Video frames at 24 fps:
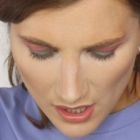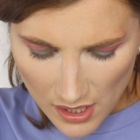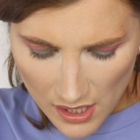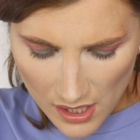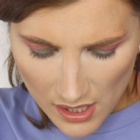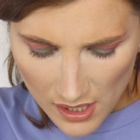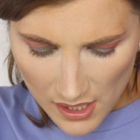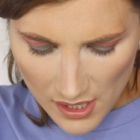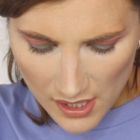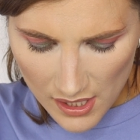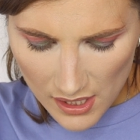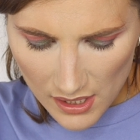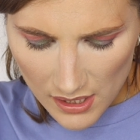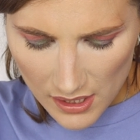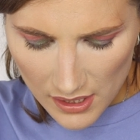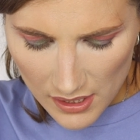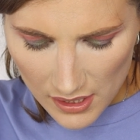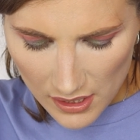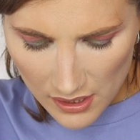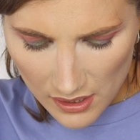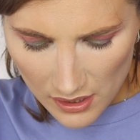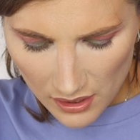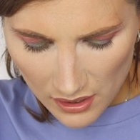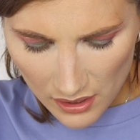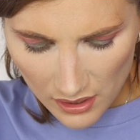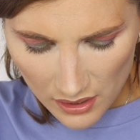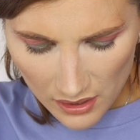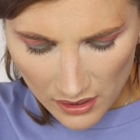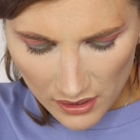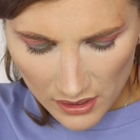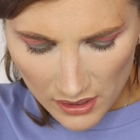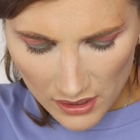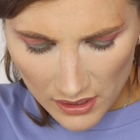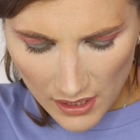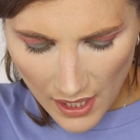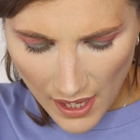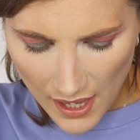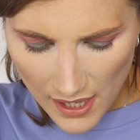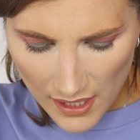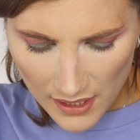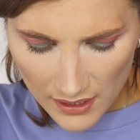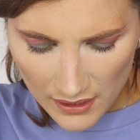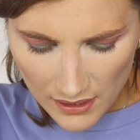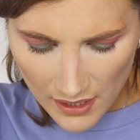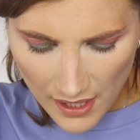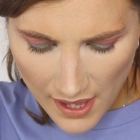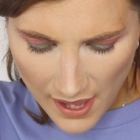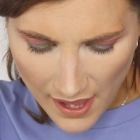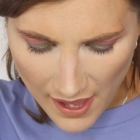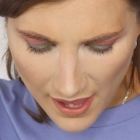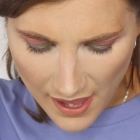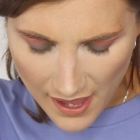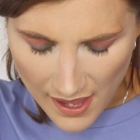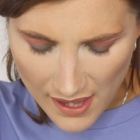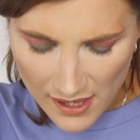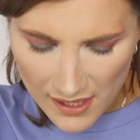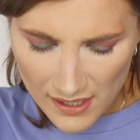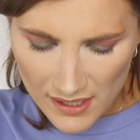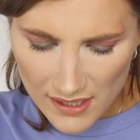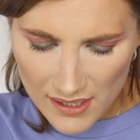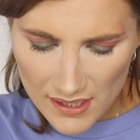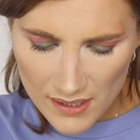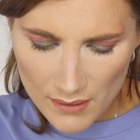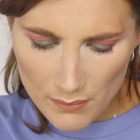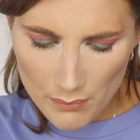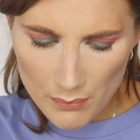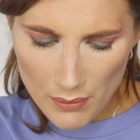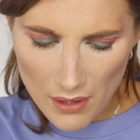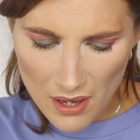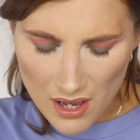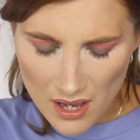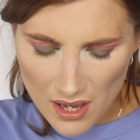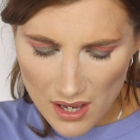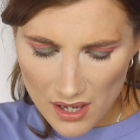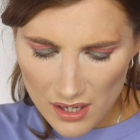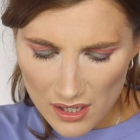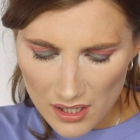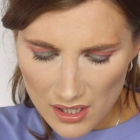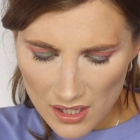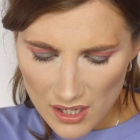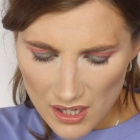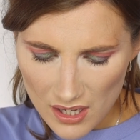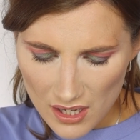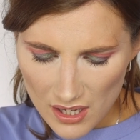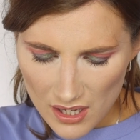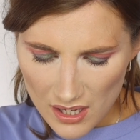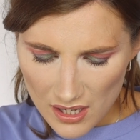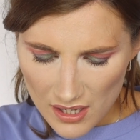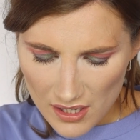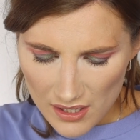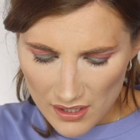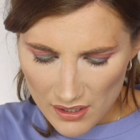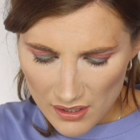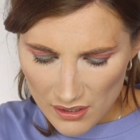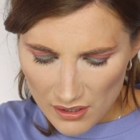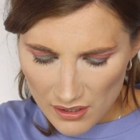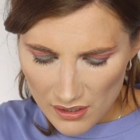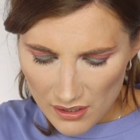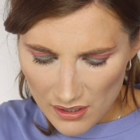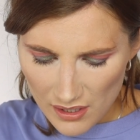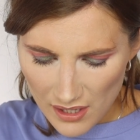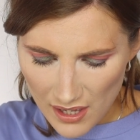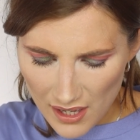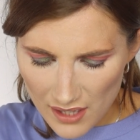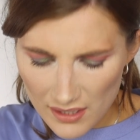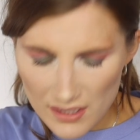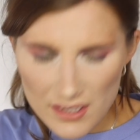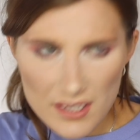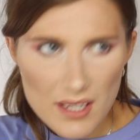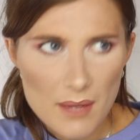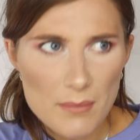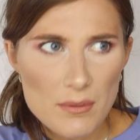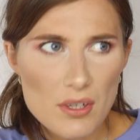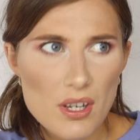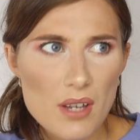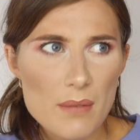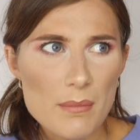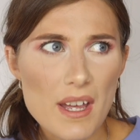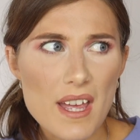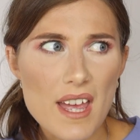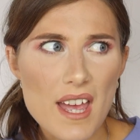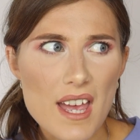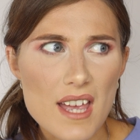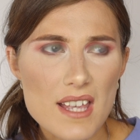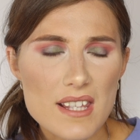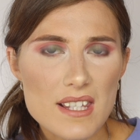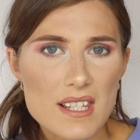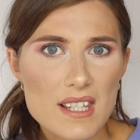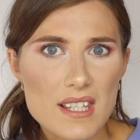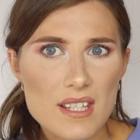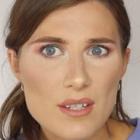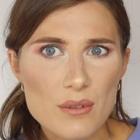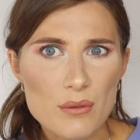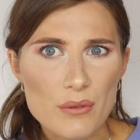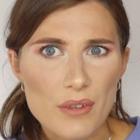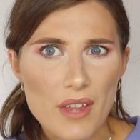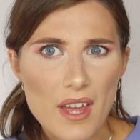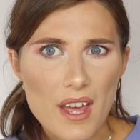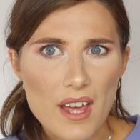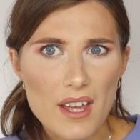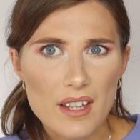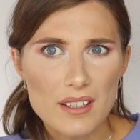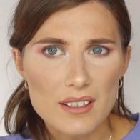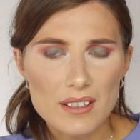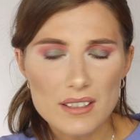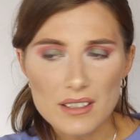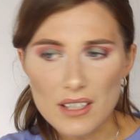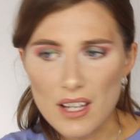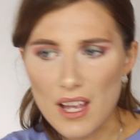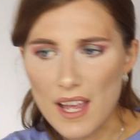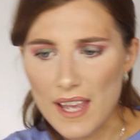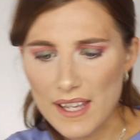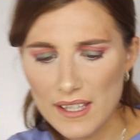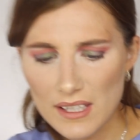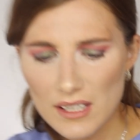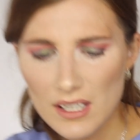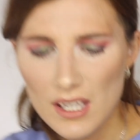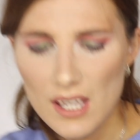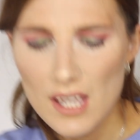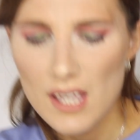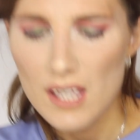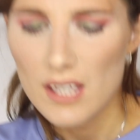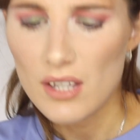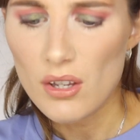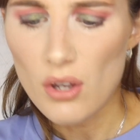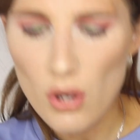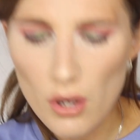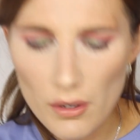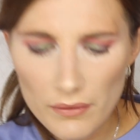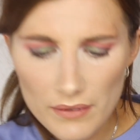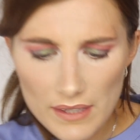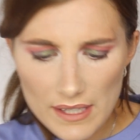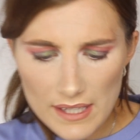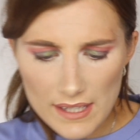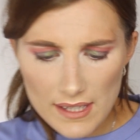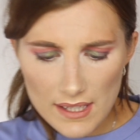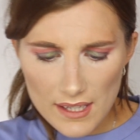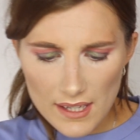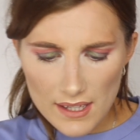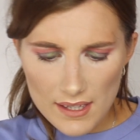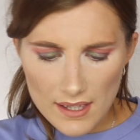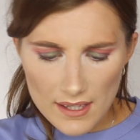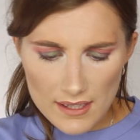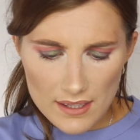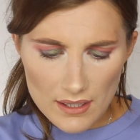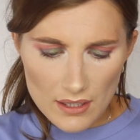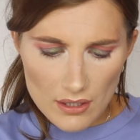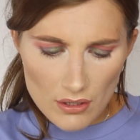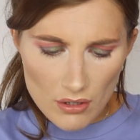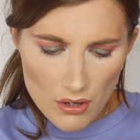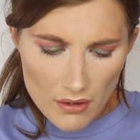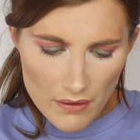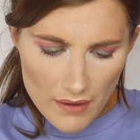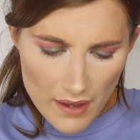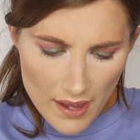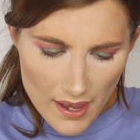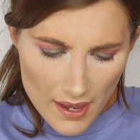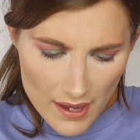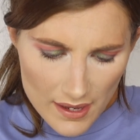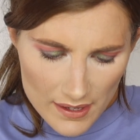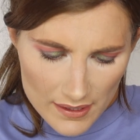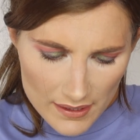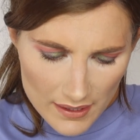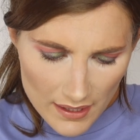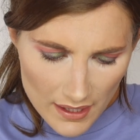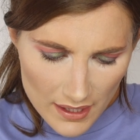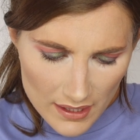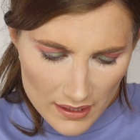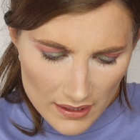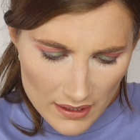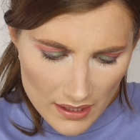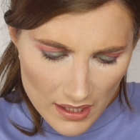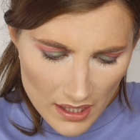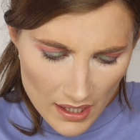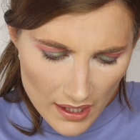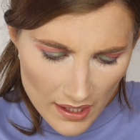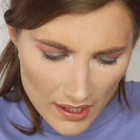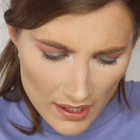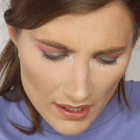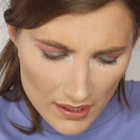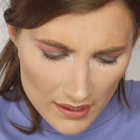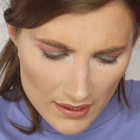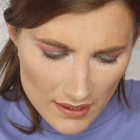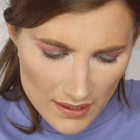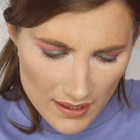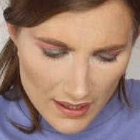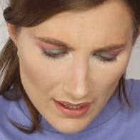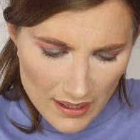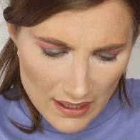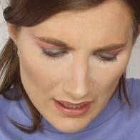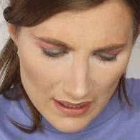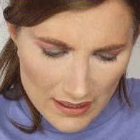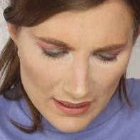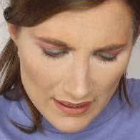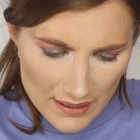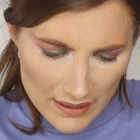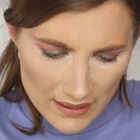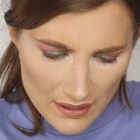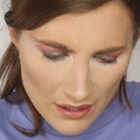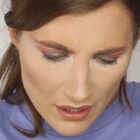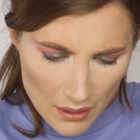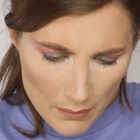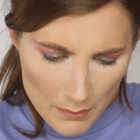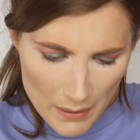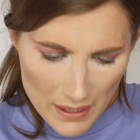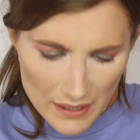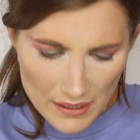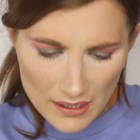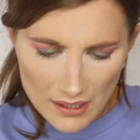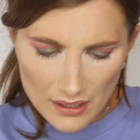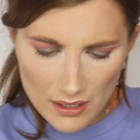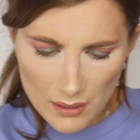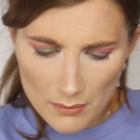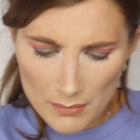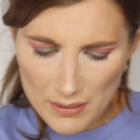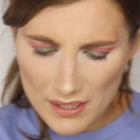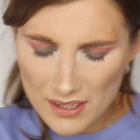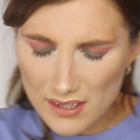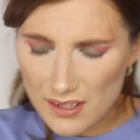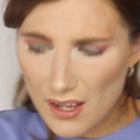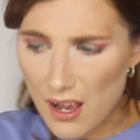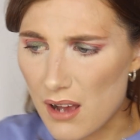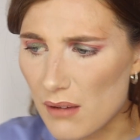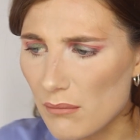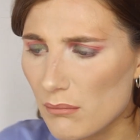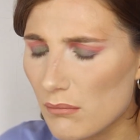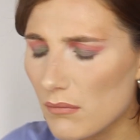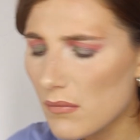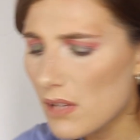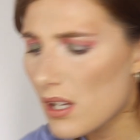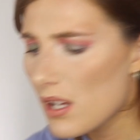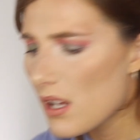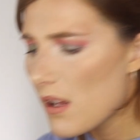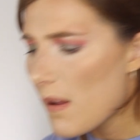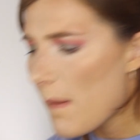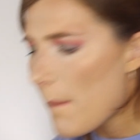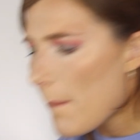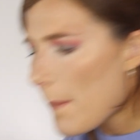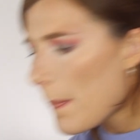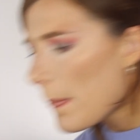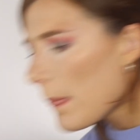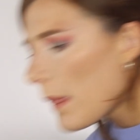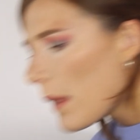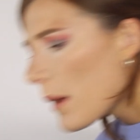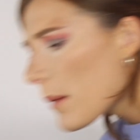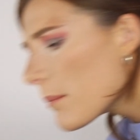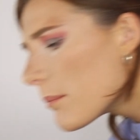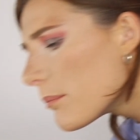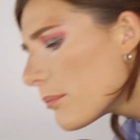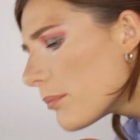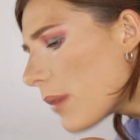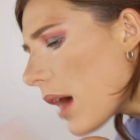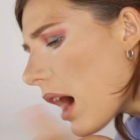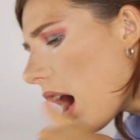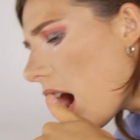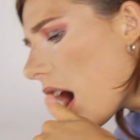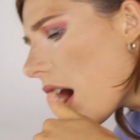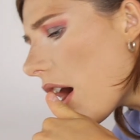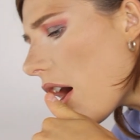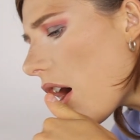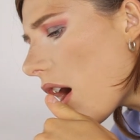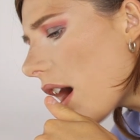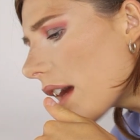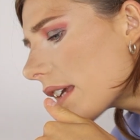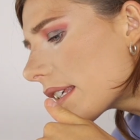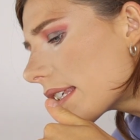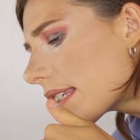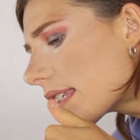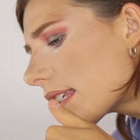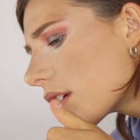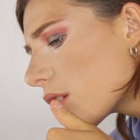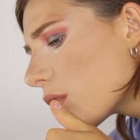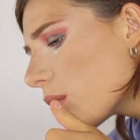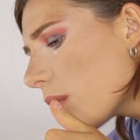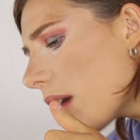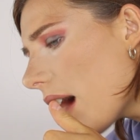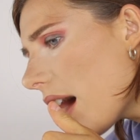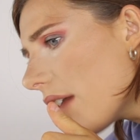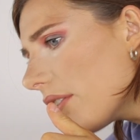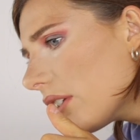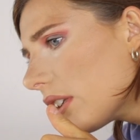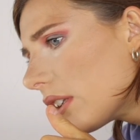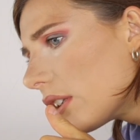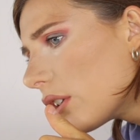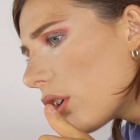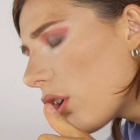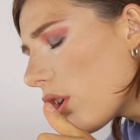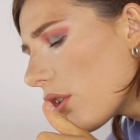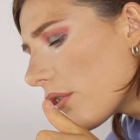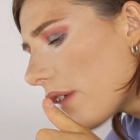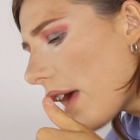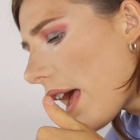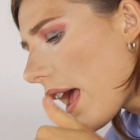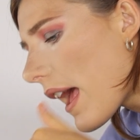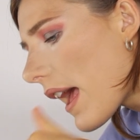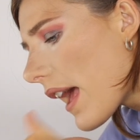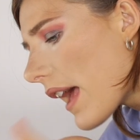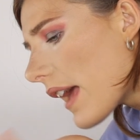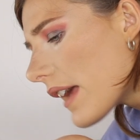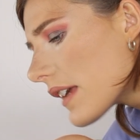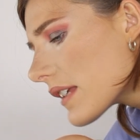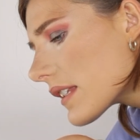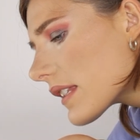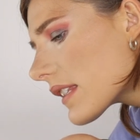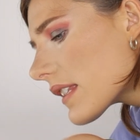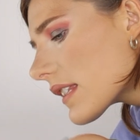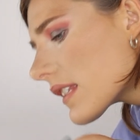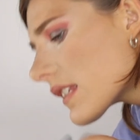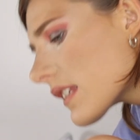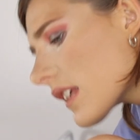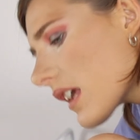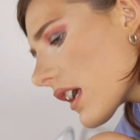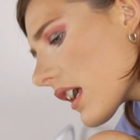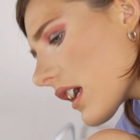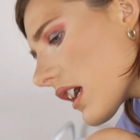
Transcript: it is getting the hairs, but at the same time my hairs are still there. Like, obviously there's a lot of hairs in here, so they clearly are picking up some, but I still have a lot of hairs